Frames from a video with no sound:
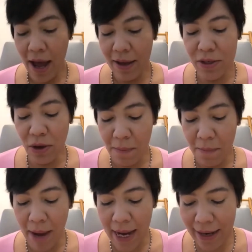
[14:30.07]
Uh, so
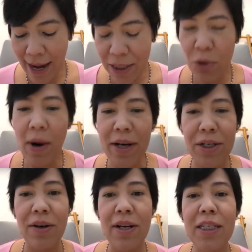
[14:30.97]
my next
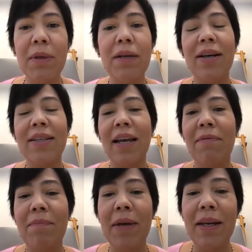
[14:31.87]
question is because
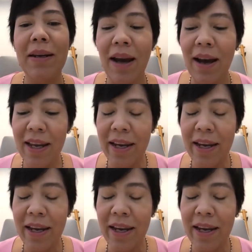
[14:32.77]
I've been uh,